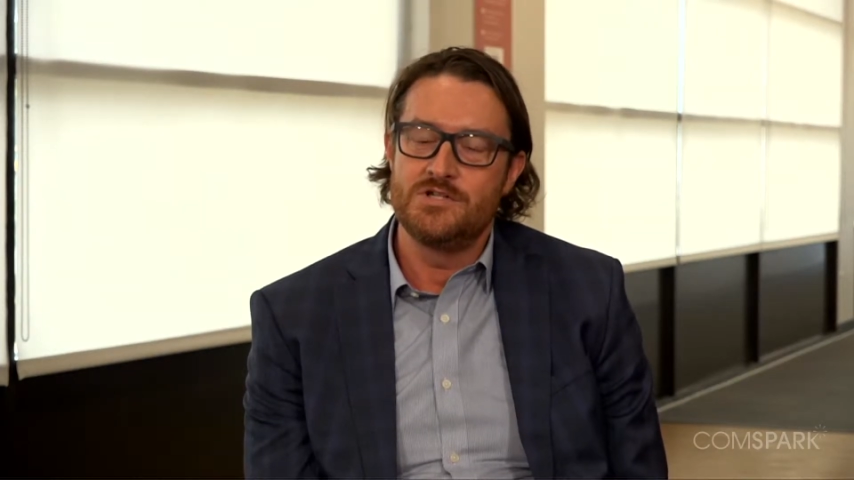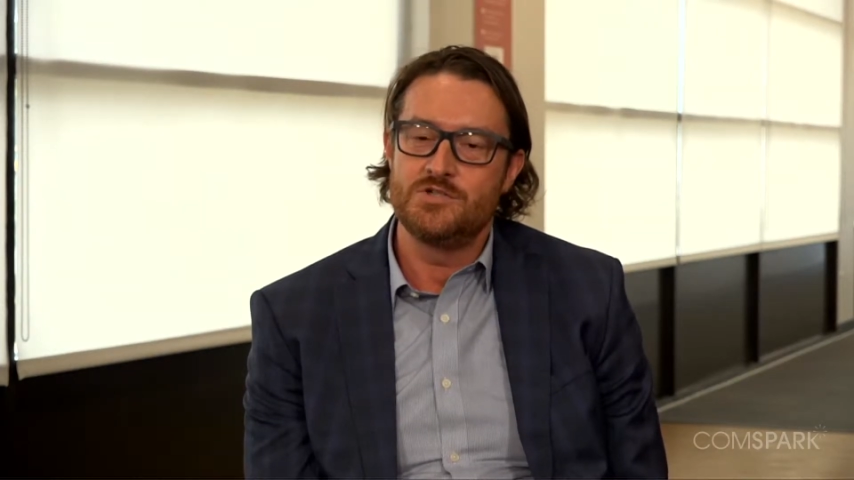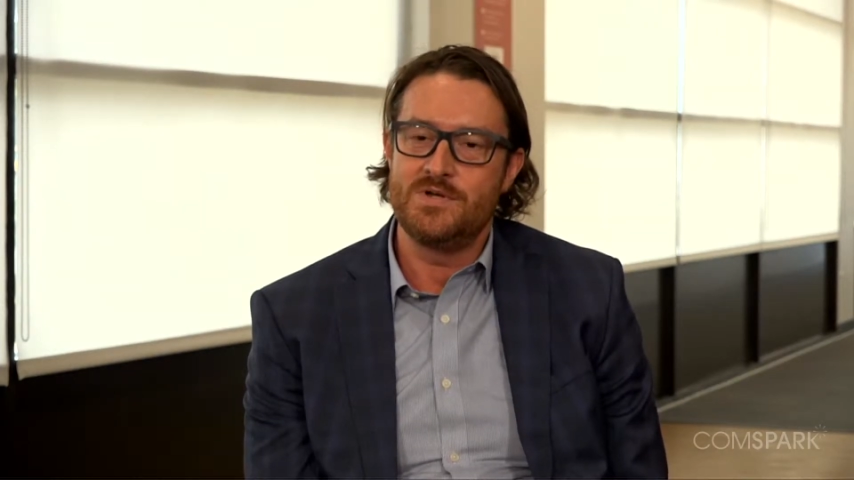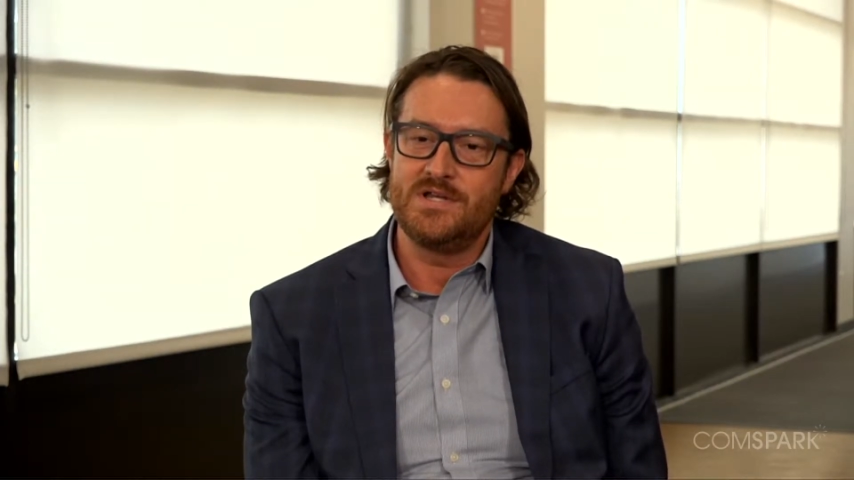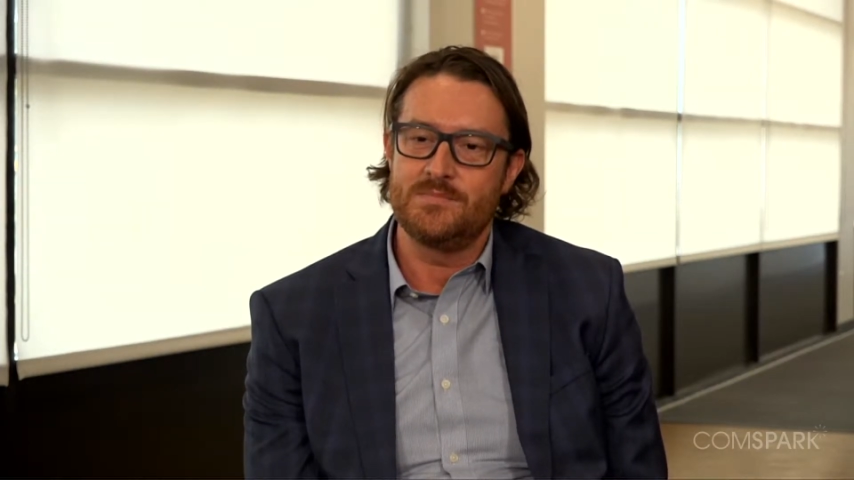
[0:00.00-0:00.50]

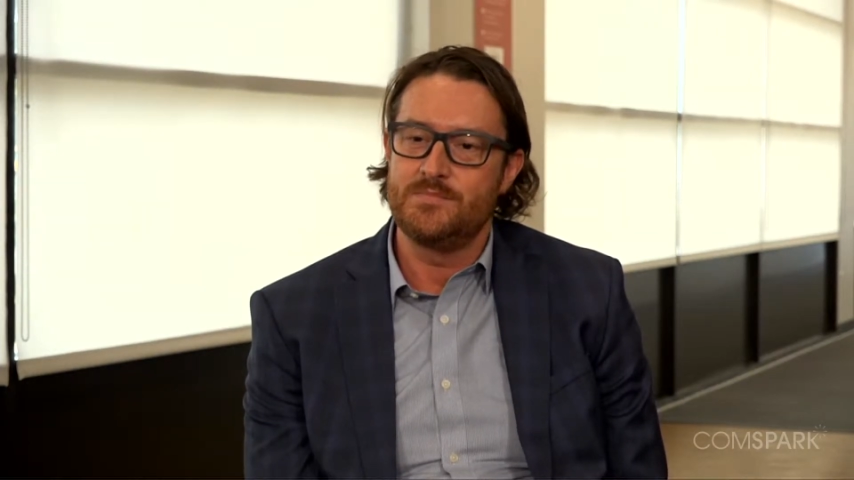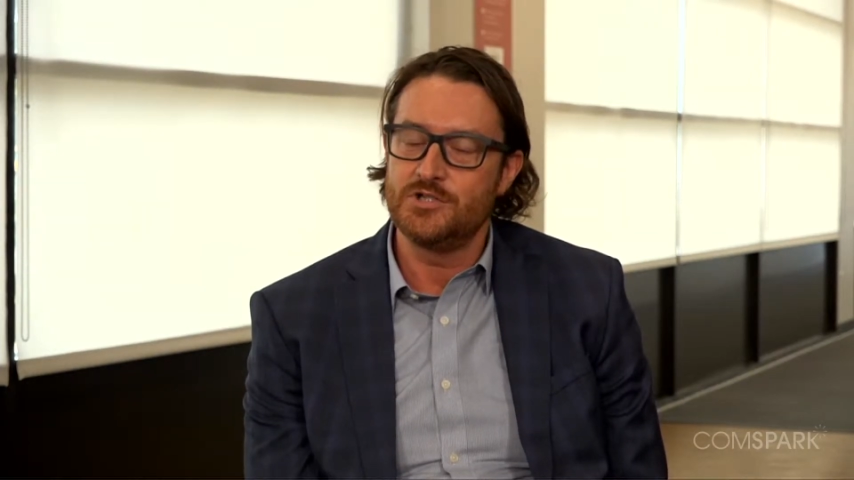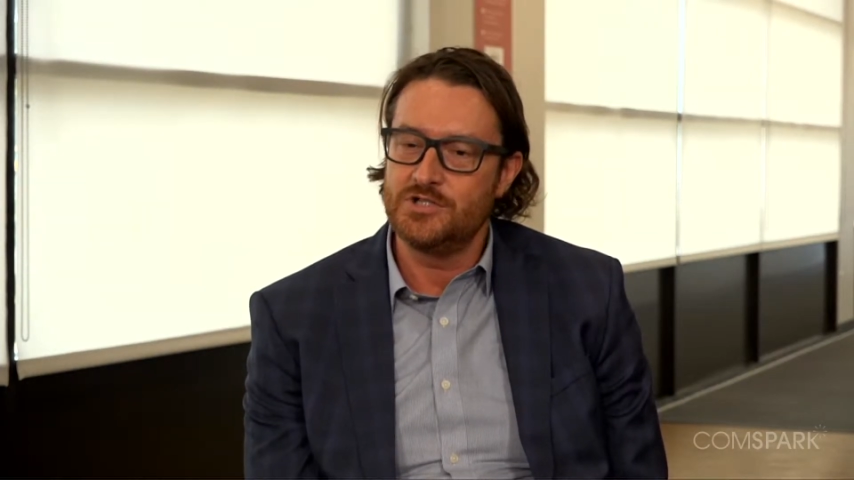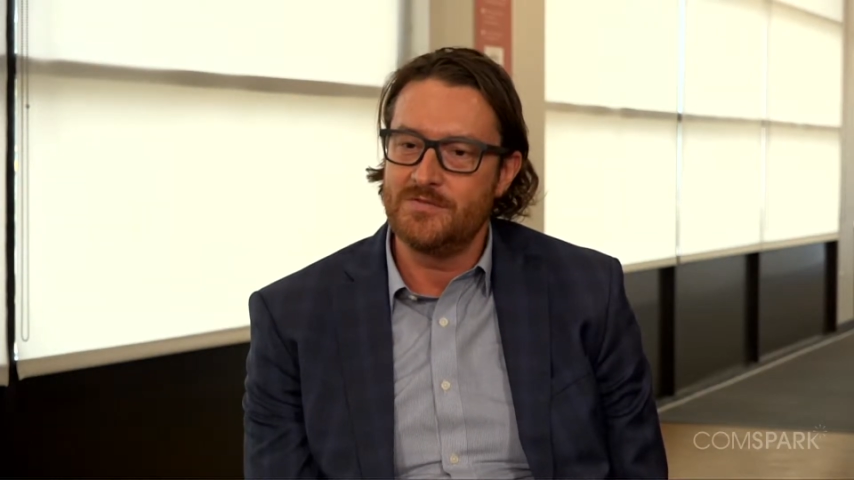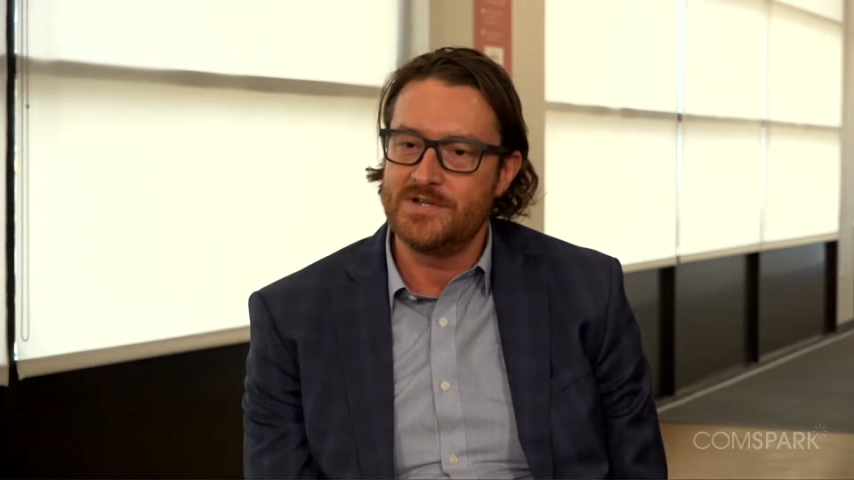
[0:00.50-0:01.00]
So we can get
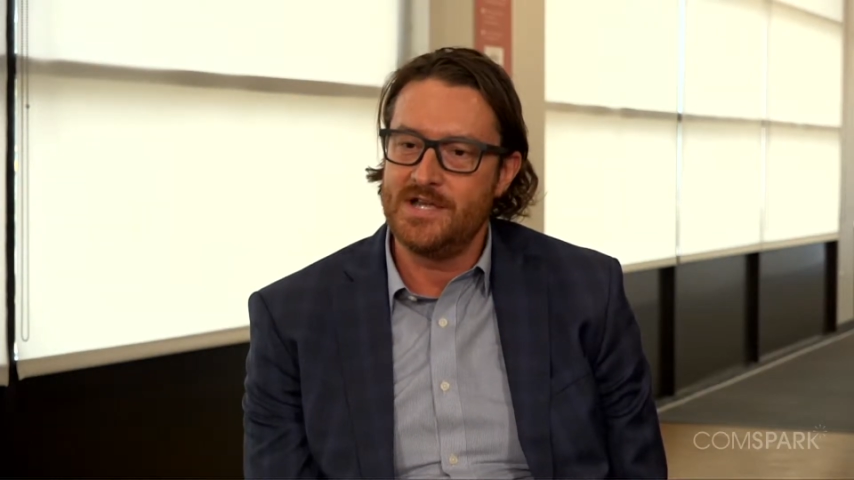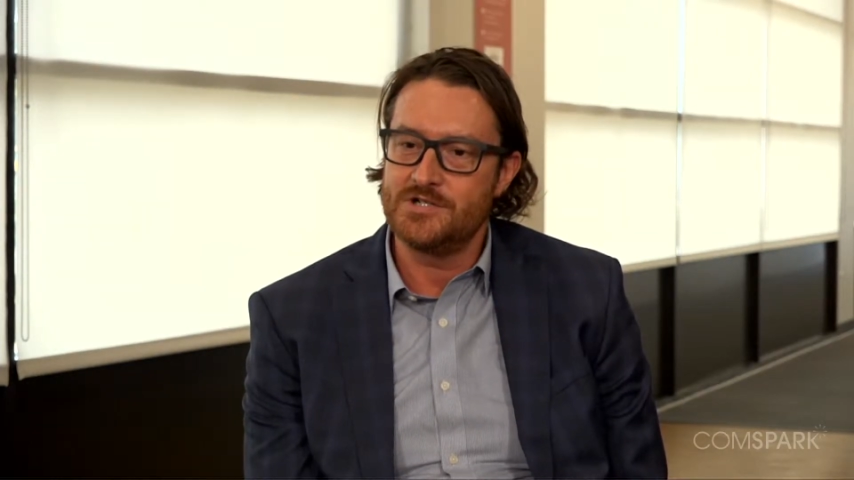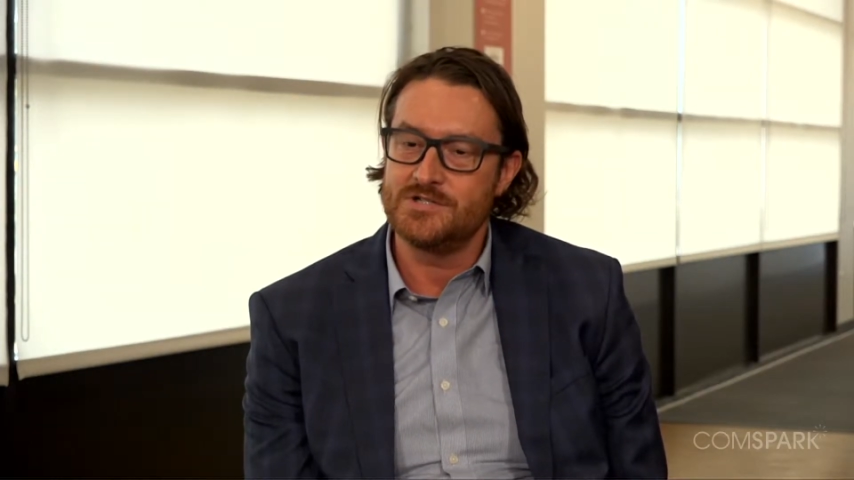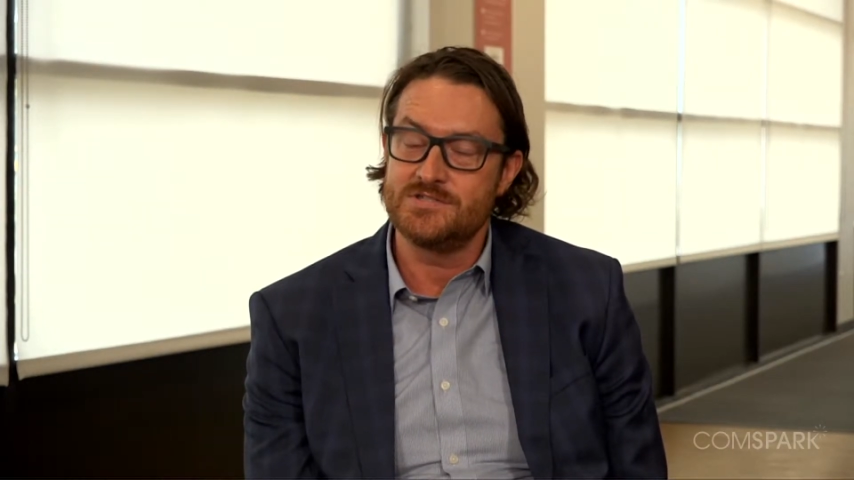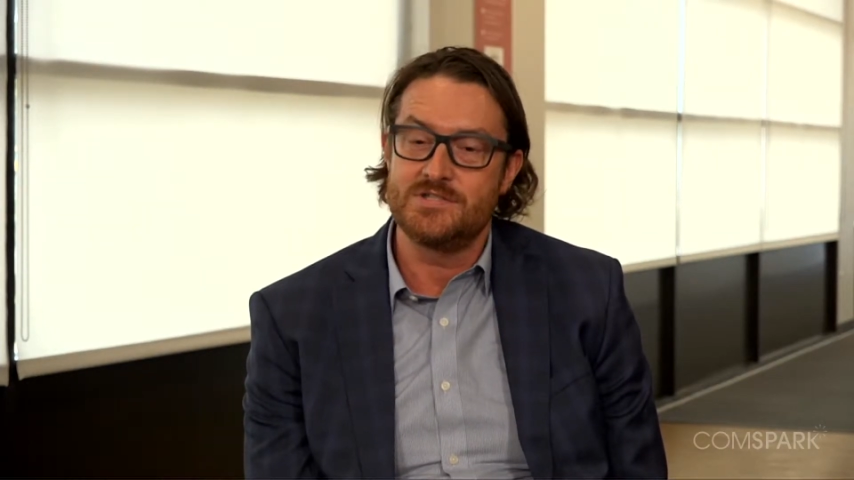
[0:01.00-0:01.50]
push
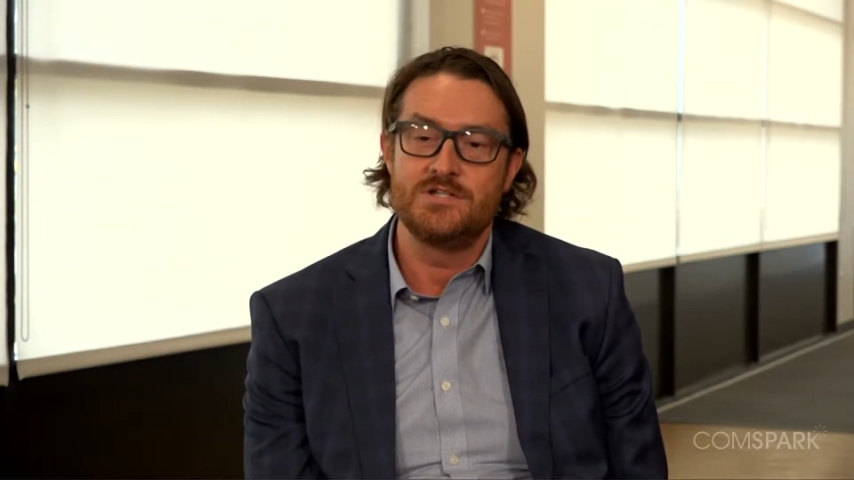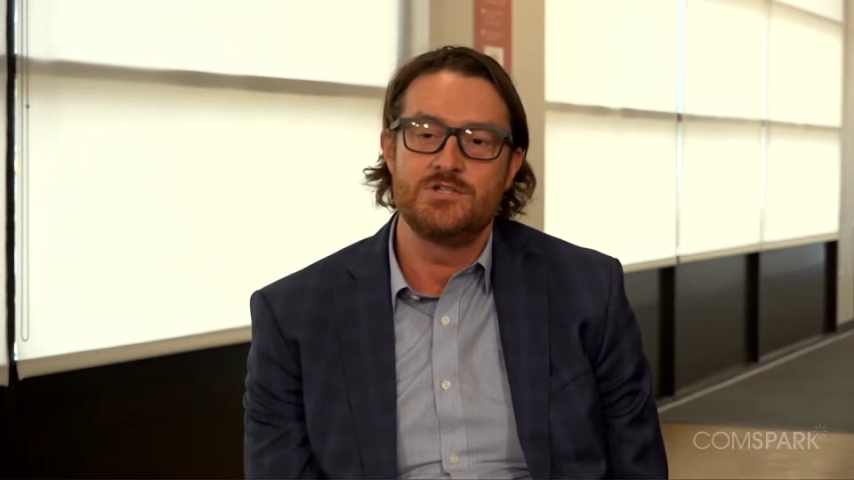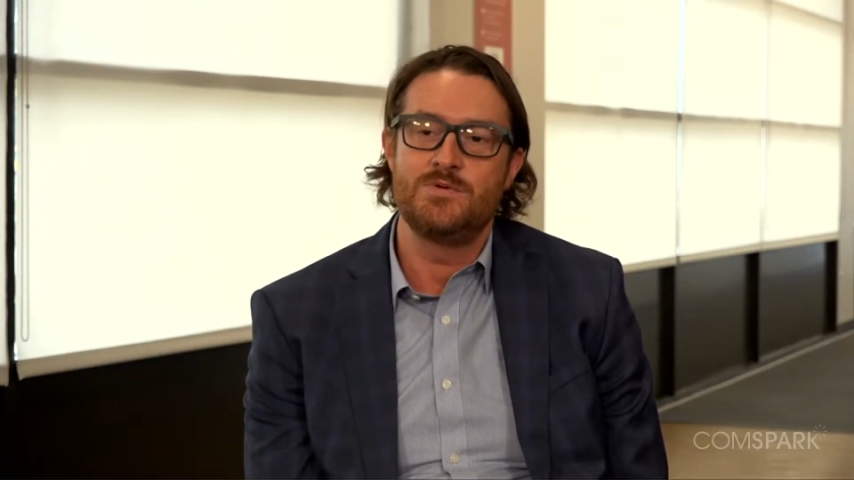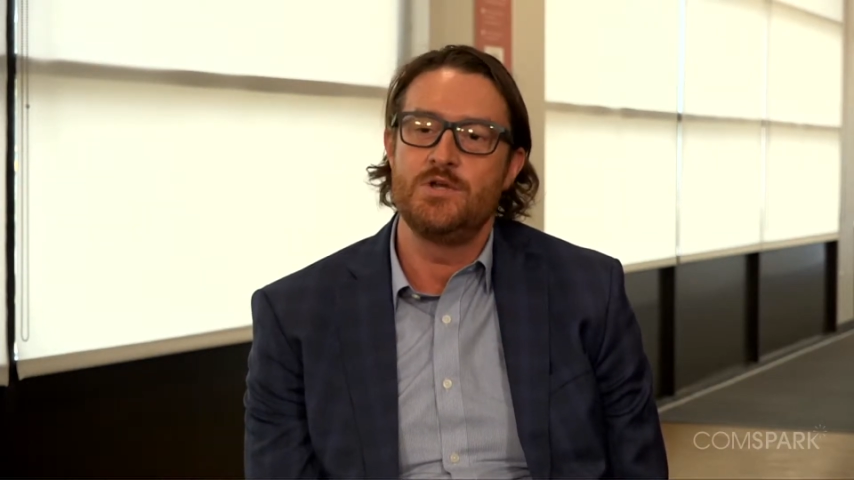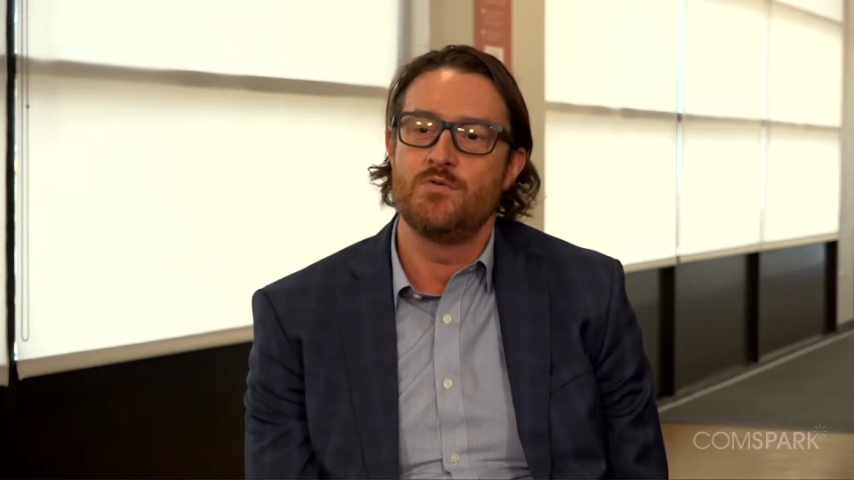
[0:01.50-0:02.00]
notifications.
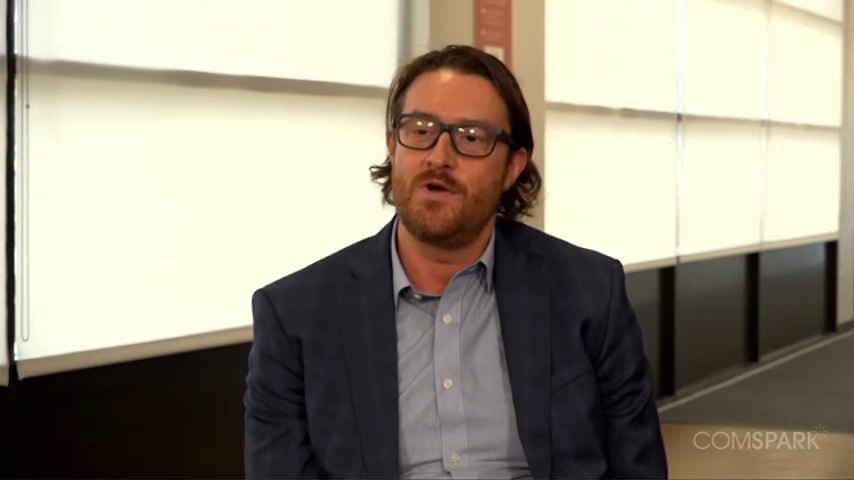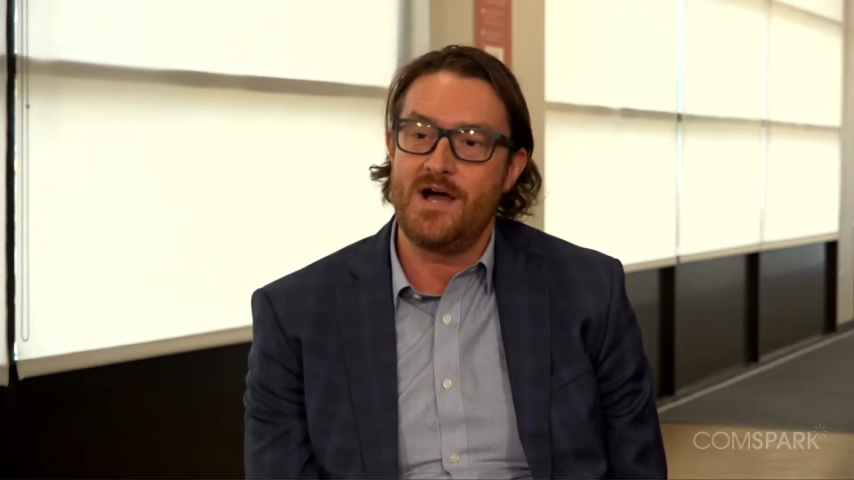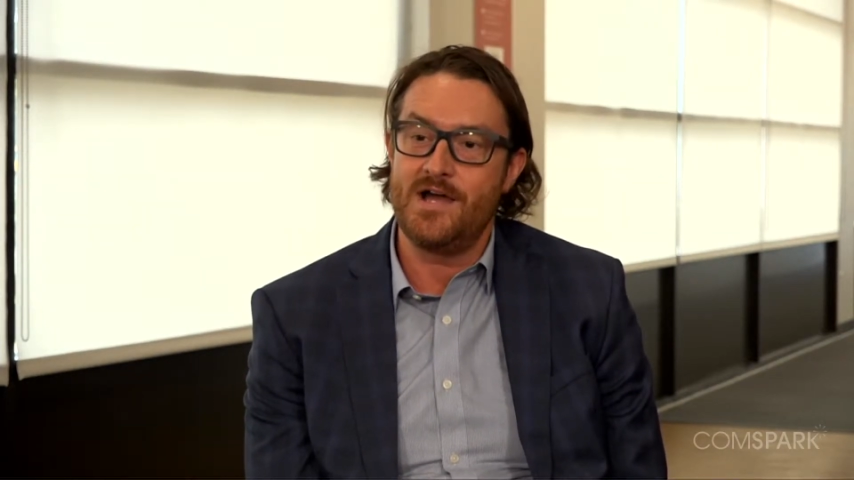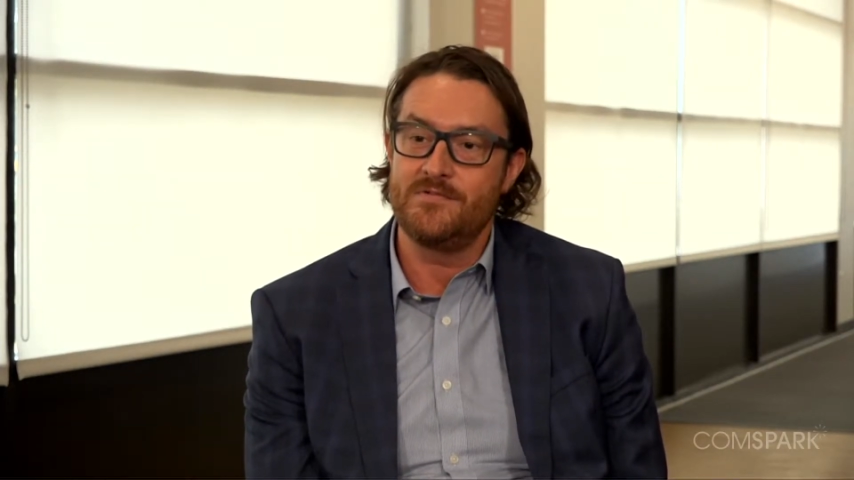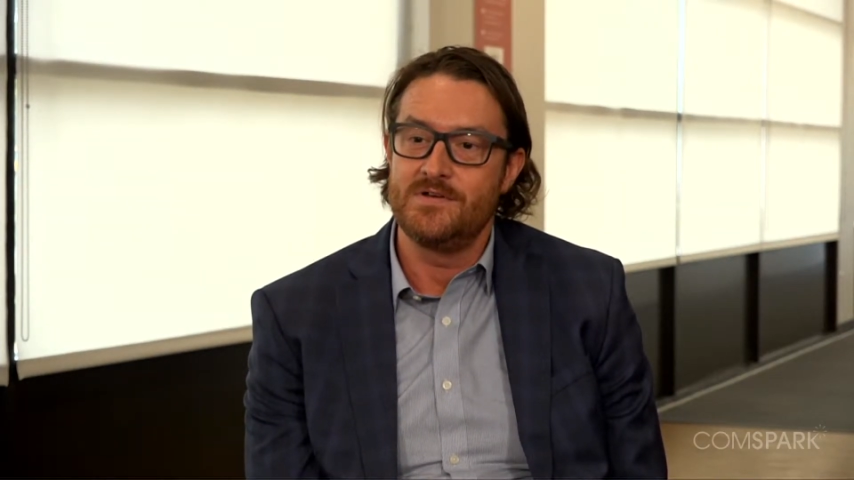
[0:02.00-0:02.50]
So when you arrive